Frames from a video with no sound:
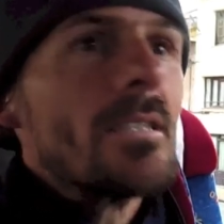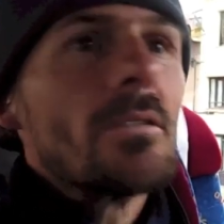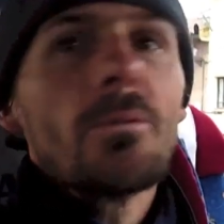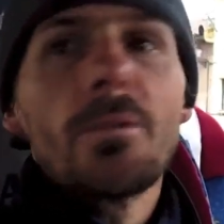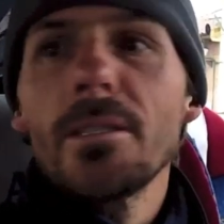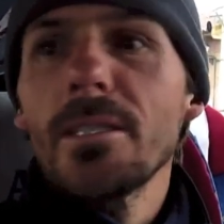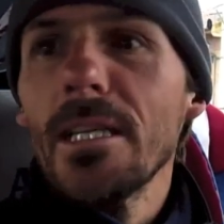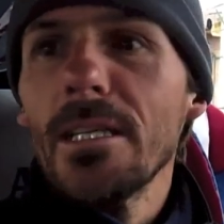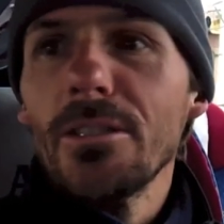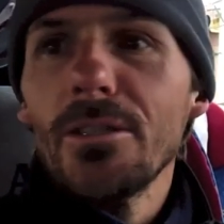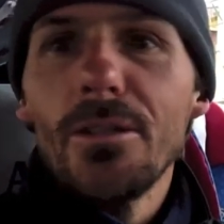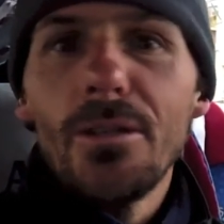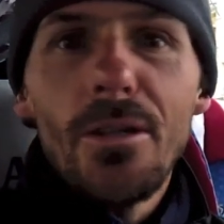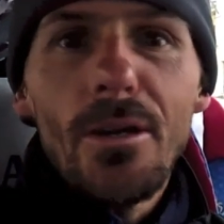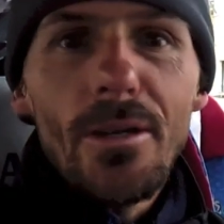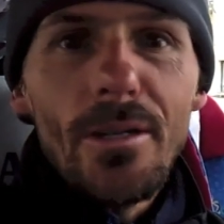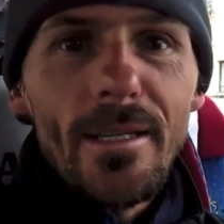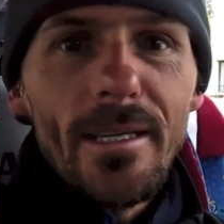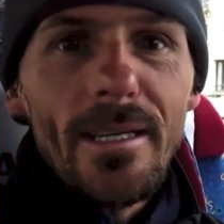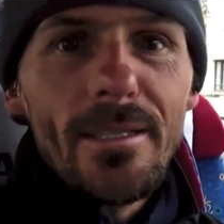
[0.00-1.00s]
I don't want to say it too
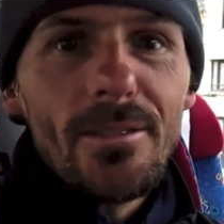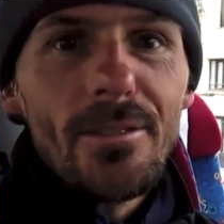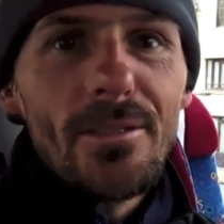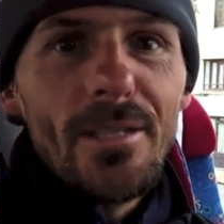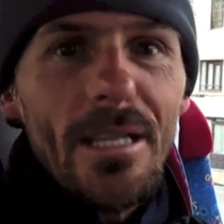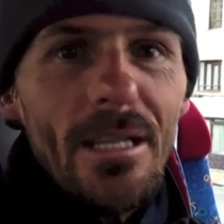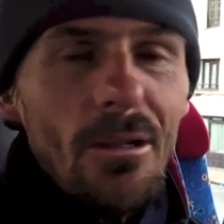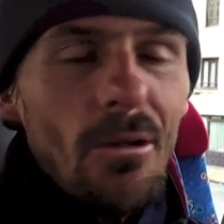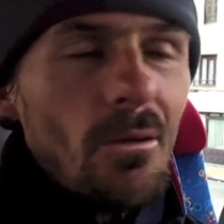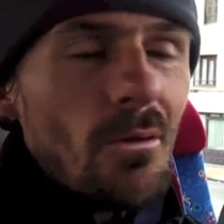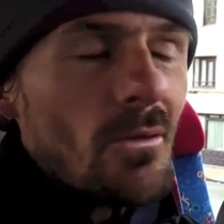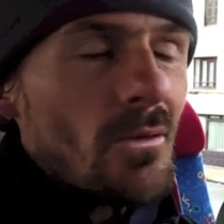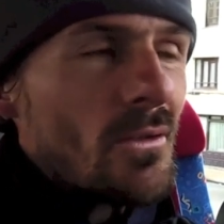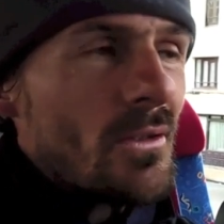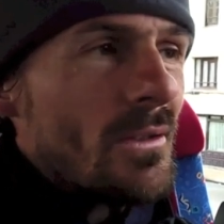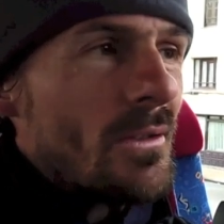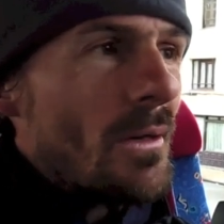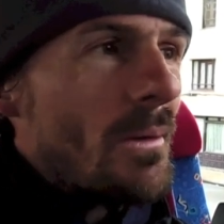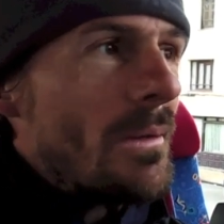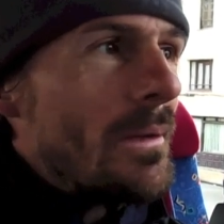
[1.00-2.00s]
loud in case there's any locals
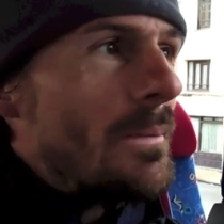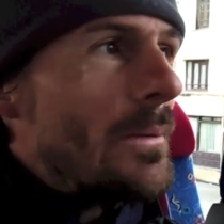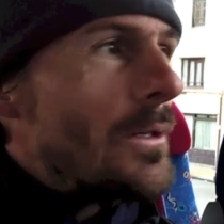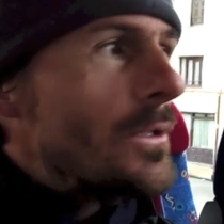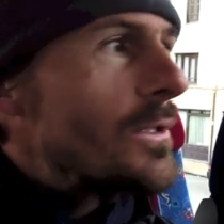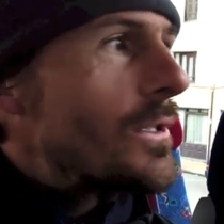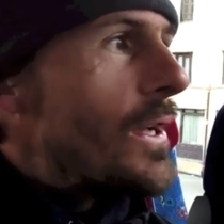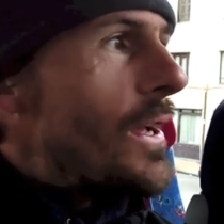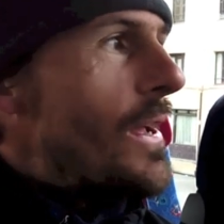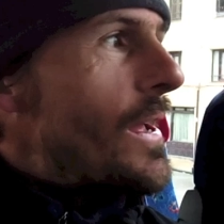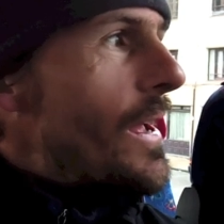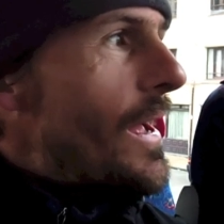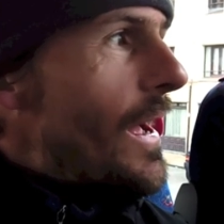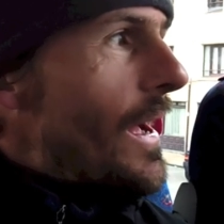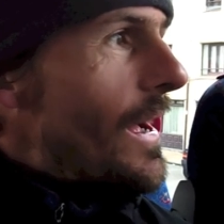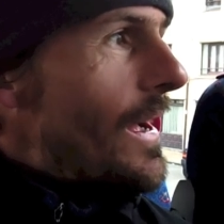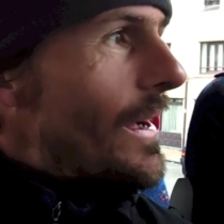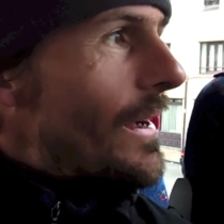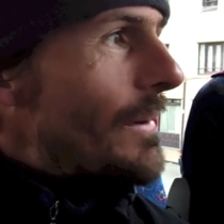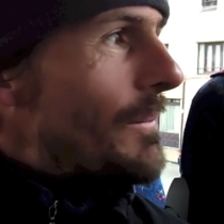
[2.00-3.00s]
on, on the bus.
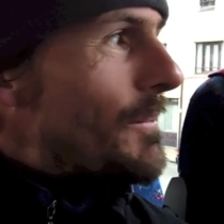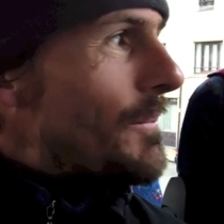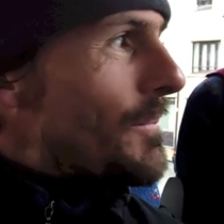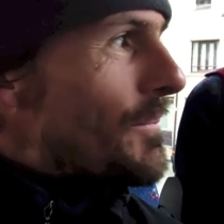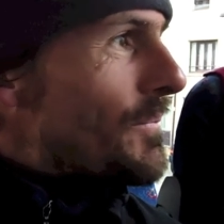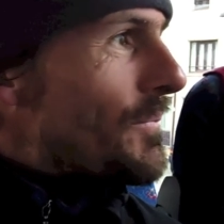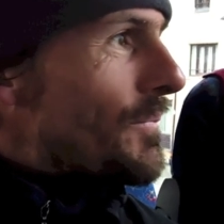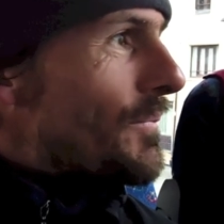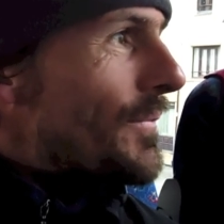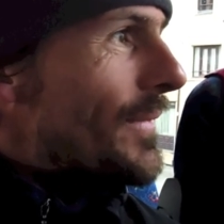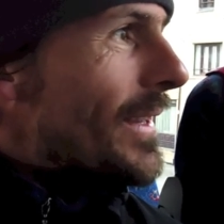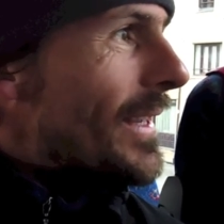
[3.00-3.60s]
Um,